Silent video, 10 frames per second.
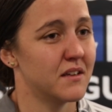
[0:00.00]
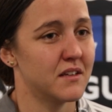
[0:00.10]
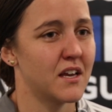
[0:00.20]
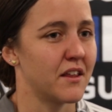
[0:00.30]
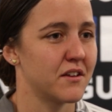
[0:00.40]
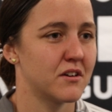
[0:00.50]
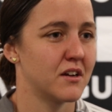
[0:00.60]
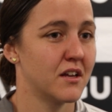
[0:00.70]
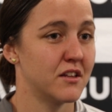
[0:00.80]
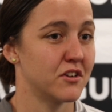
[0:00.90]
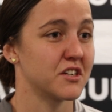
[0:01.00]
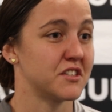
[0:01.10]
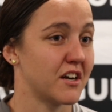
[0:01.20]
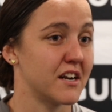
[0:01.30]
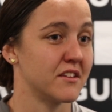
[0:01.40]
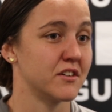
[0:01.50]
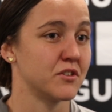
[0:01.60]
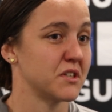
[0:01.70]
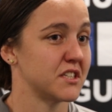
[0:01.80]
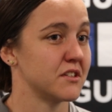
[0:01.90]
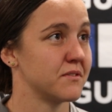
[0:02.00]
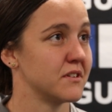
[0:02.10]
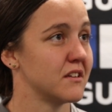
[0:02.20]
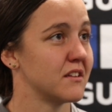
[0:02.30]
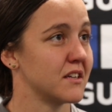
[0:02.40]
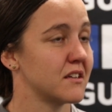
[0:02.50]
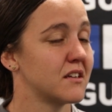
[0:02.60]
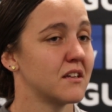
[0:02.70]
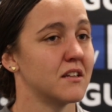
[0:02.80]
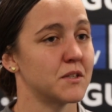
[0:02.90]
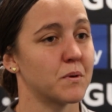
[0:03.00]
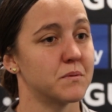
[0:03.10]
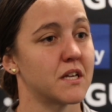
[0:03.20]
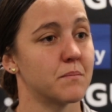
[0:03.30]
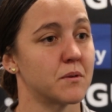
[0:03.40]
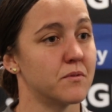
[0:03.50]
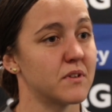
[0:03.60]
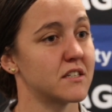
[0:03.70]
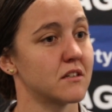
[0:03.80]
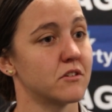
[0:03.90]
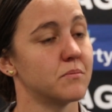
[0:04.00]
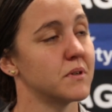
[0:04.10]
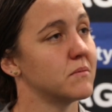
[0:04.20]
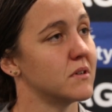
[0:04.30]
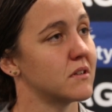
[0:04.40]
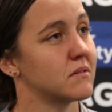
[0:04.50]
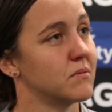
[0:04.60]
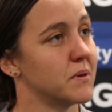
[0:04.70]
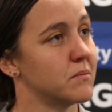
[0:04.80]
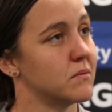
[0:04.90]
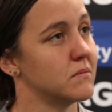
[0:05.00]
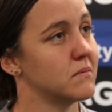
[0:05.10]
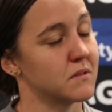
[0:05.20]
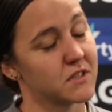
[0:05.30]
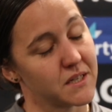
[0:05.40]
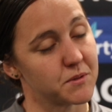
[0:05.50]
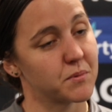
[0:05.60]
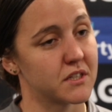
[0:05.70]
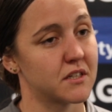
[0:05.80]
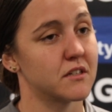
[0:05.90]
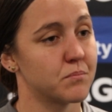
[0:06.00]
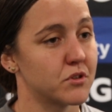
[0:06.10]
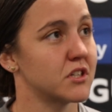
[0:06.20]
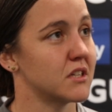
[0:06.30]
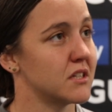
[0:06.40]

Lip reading: Yeah, they're a good side, and they're aggressive, and I think that's probably something we've lacked a little bit with when teams put us under pressure.